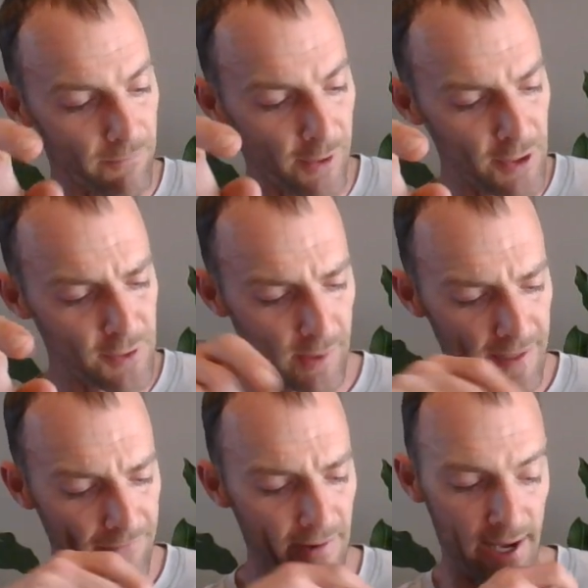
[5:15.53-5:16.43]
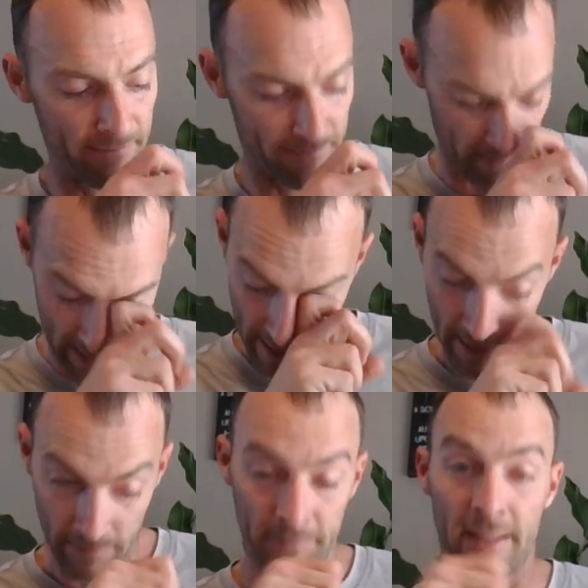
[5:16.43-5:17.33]
Verse 25.
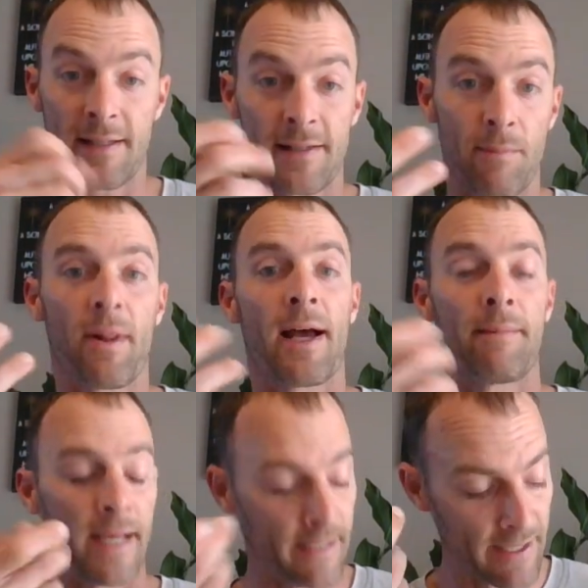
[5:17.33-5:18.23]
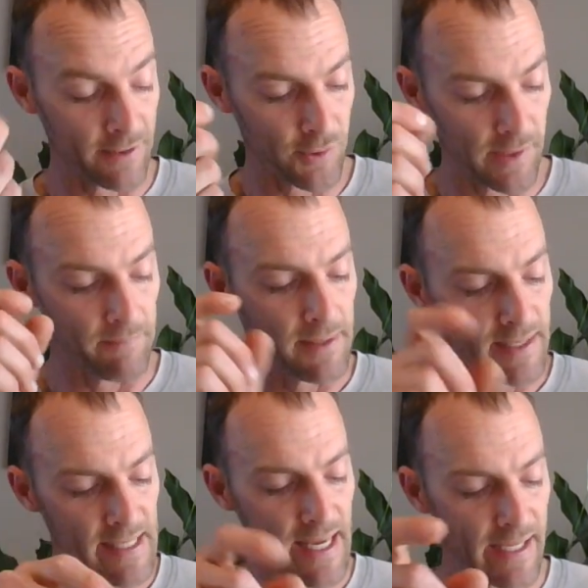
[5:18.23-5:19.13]
This is the blind man answering them.
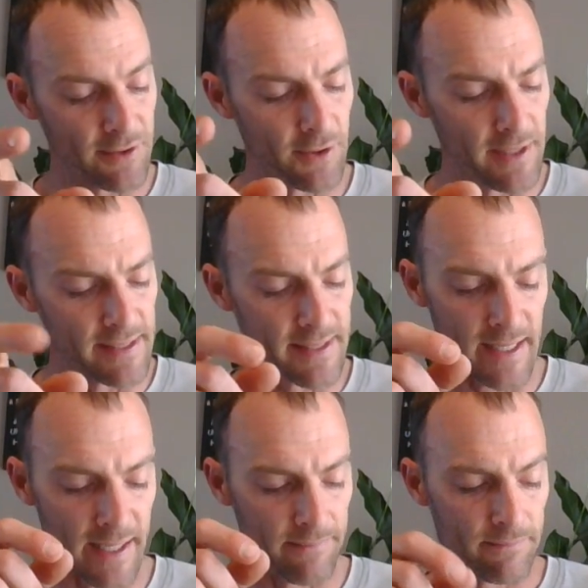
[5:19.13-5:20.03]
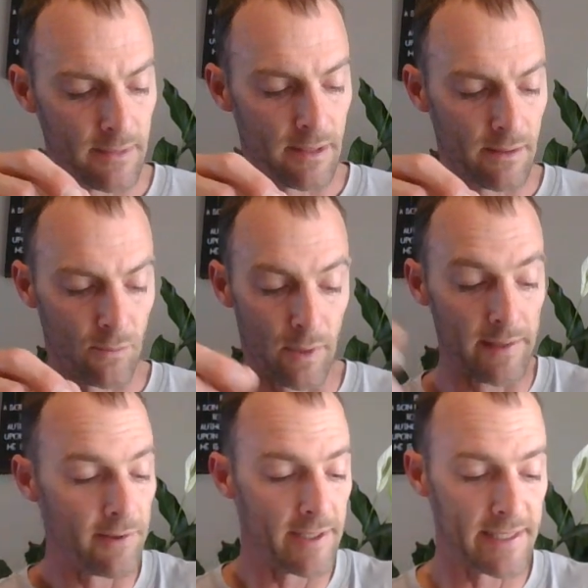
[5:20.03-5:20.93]
He answered and said,
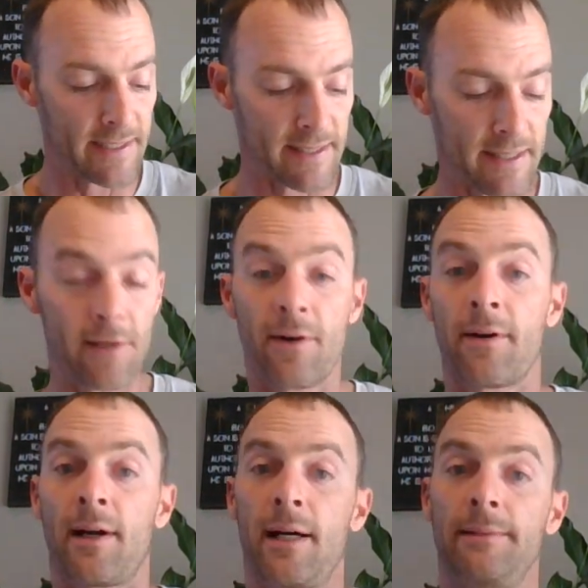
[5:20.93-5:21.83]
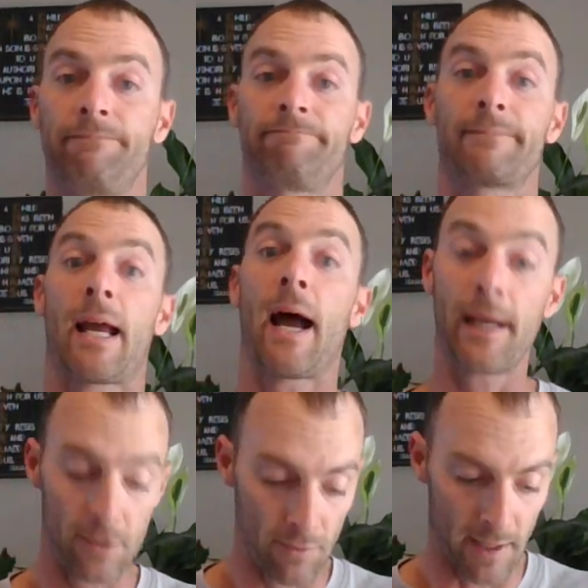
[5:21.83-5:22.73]
Whether he is a sinner or not,
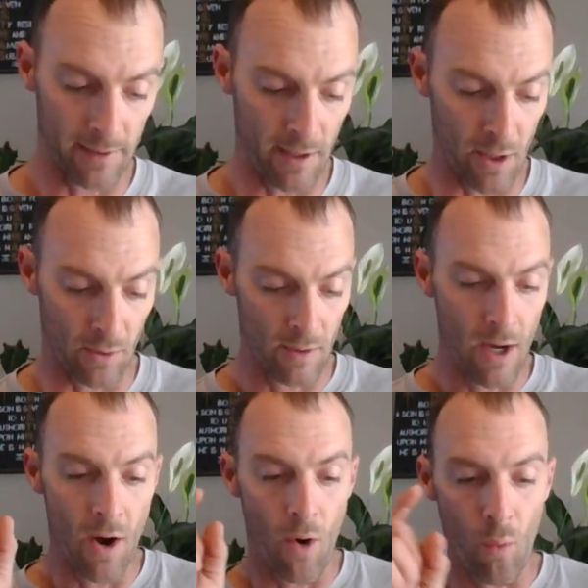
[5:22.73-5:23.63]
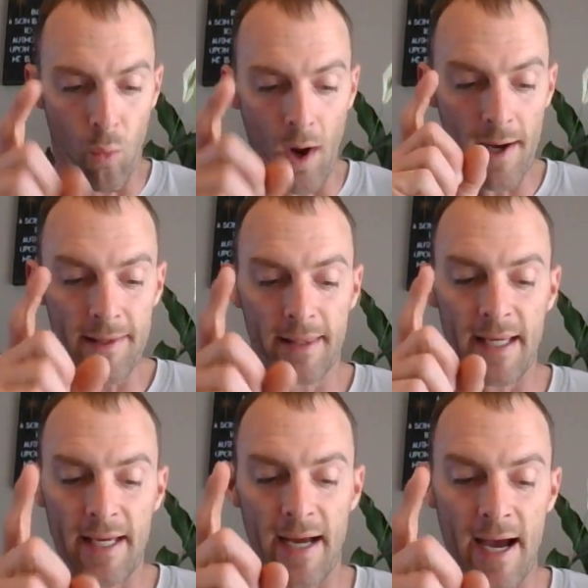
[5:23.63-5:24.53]
I do not know. One
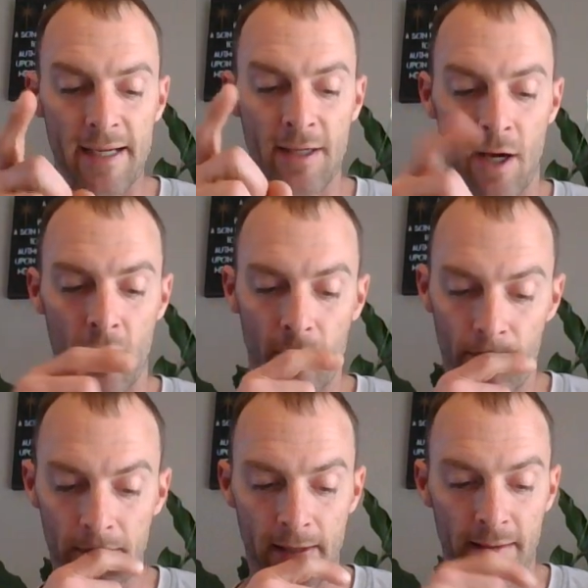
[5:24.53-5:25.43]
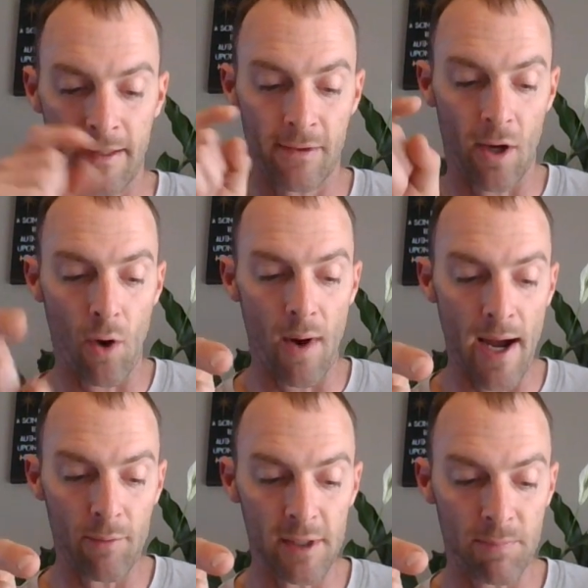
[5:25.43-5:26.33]
thing I know, that though
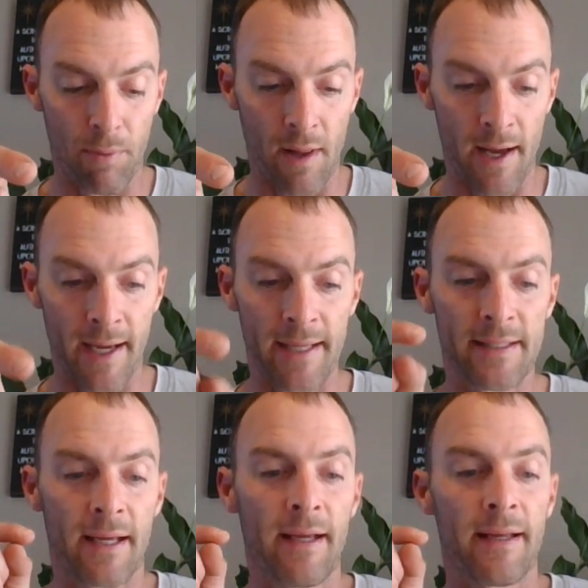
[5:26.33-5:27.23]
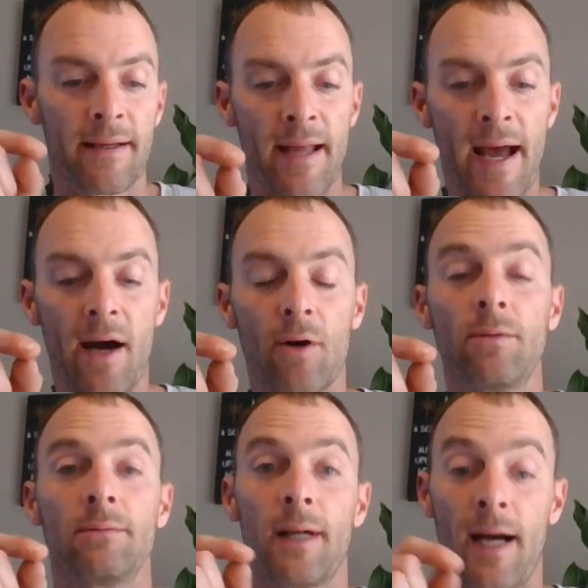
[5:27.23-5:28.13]
I was blind,
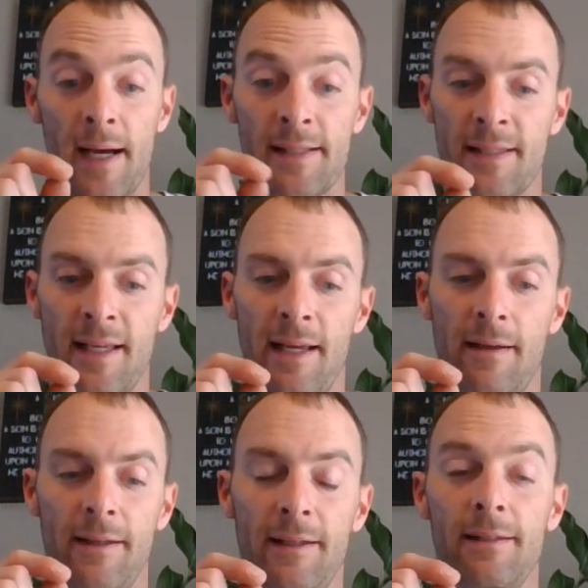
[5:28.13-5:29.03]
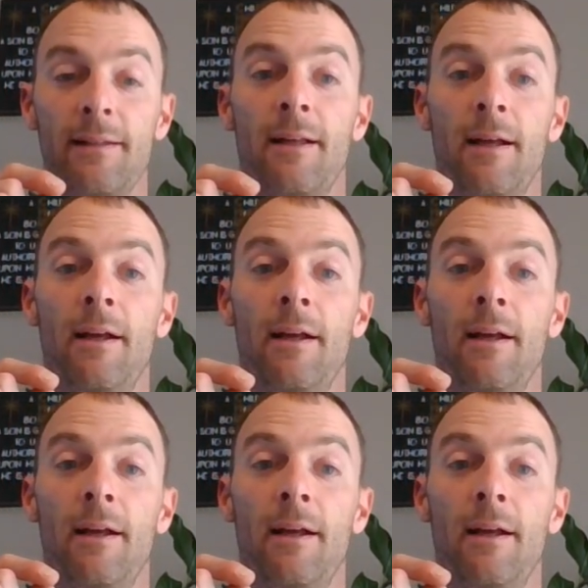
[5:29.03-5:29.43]
now I see. Isn't